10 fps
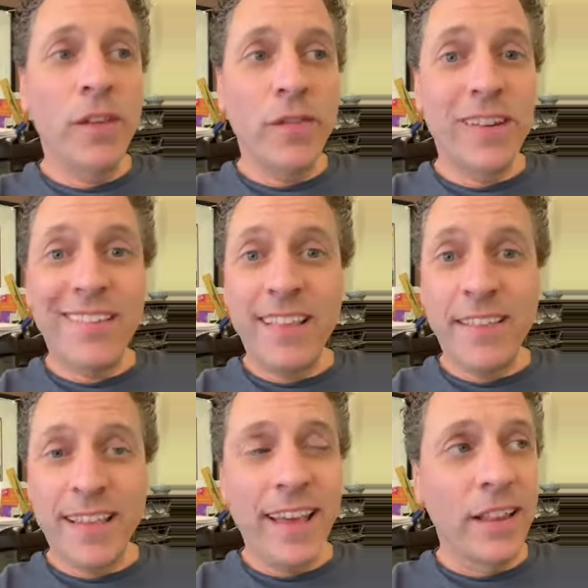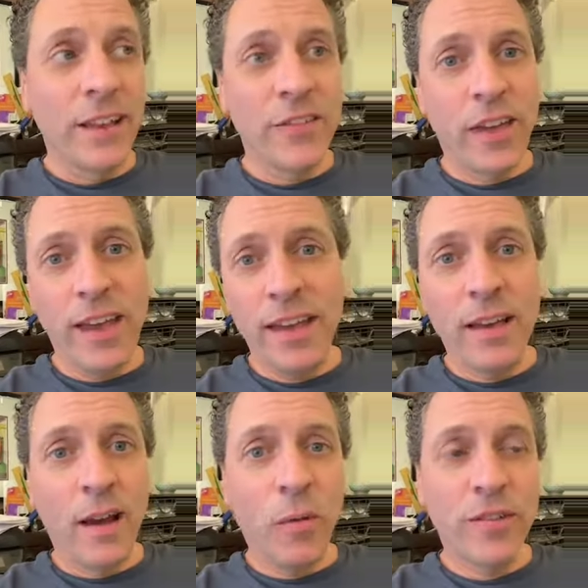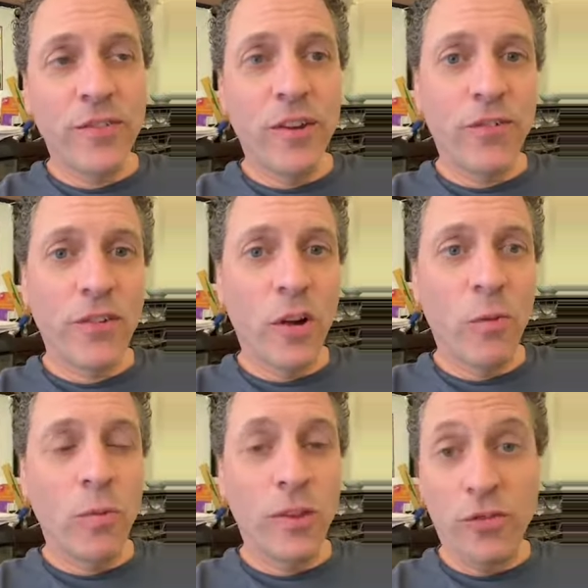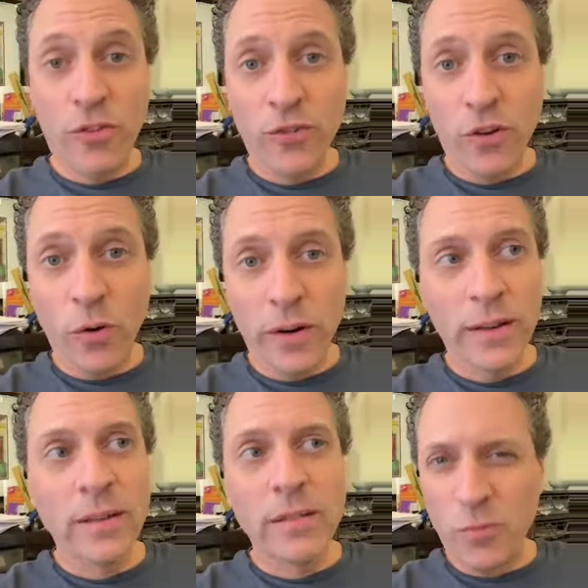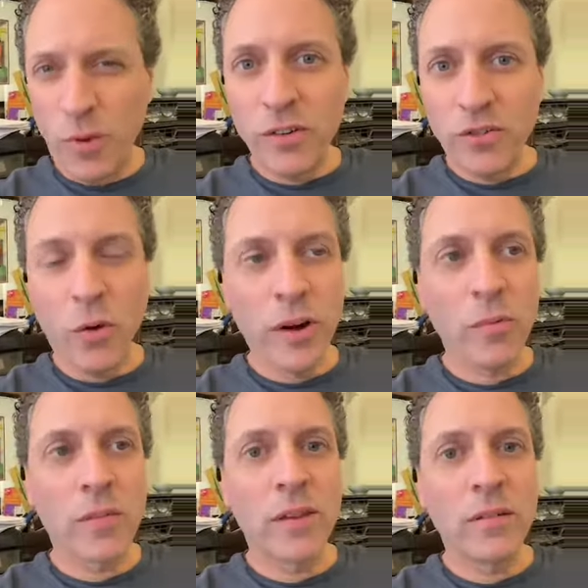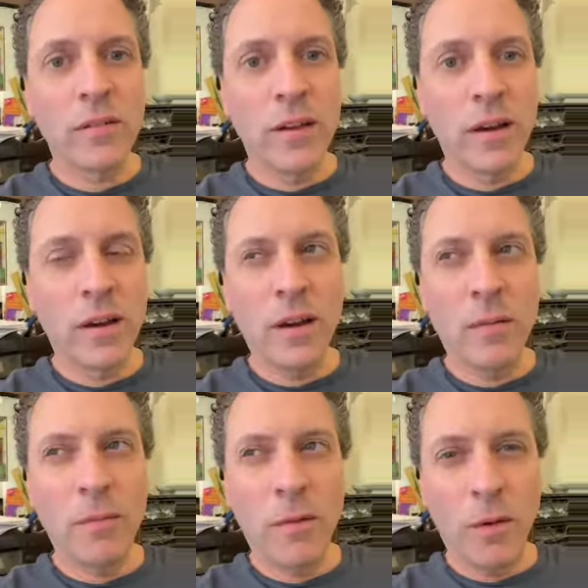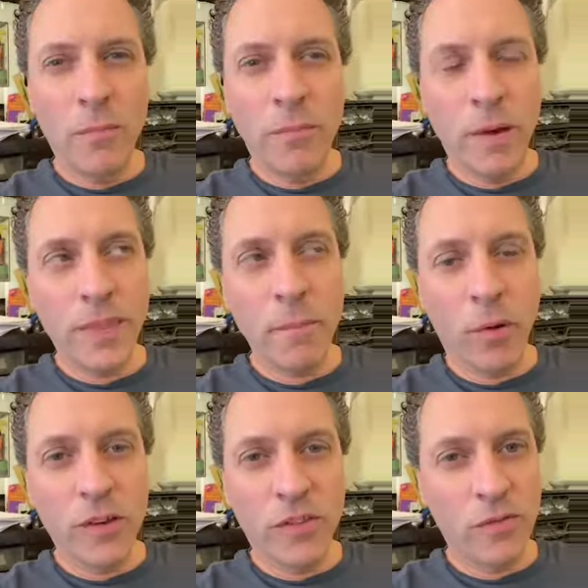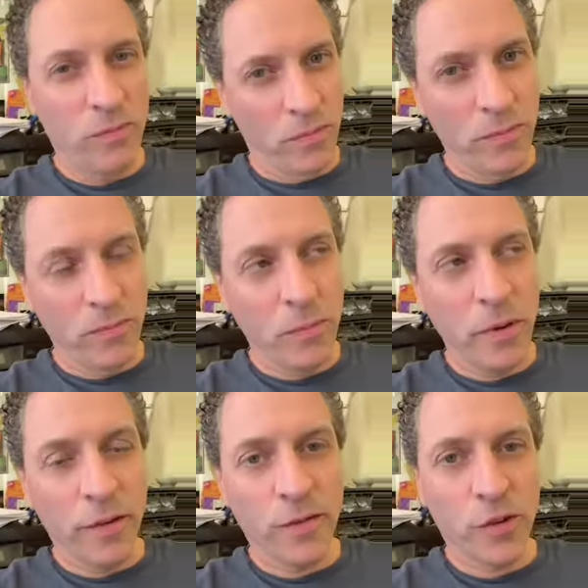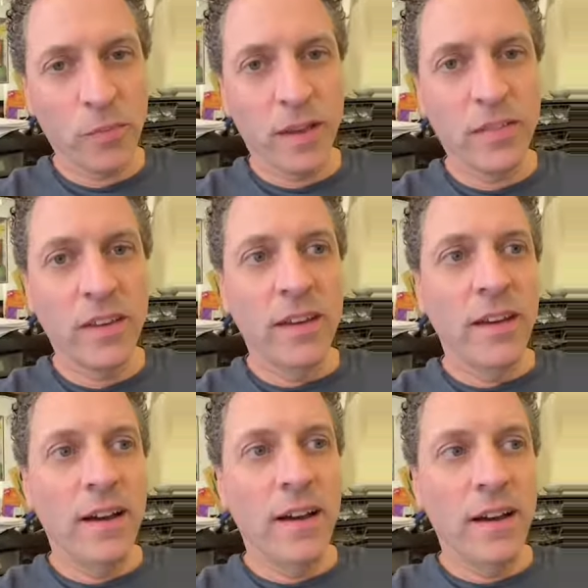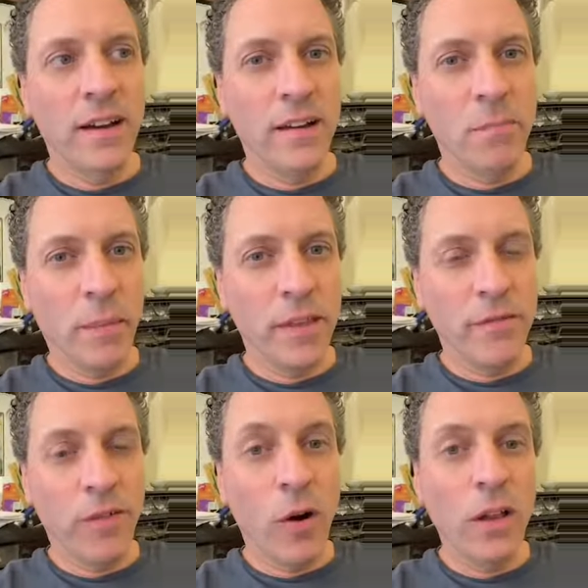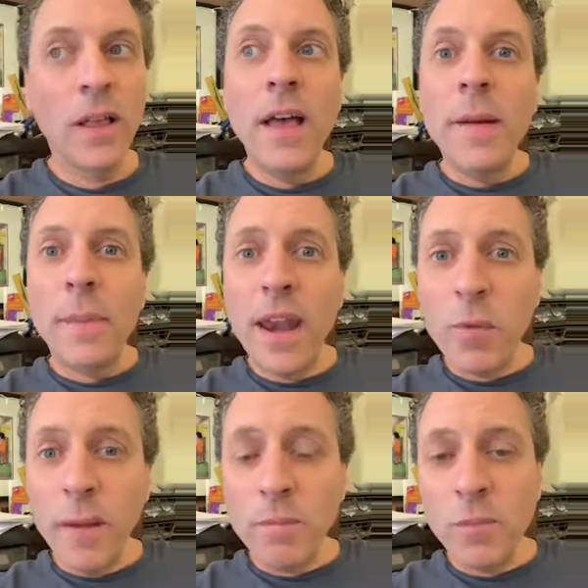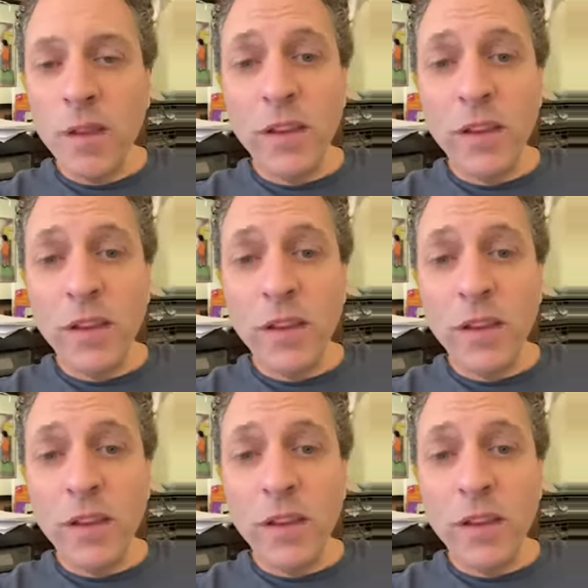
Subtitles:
if you live in a city that's not LA, say, hey, I want to see your show when you start touring. Because we are touring with it. I think Boston would be our first place, probably fall. But anyway,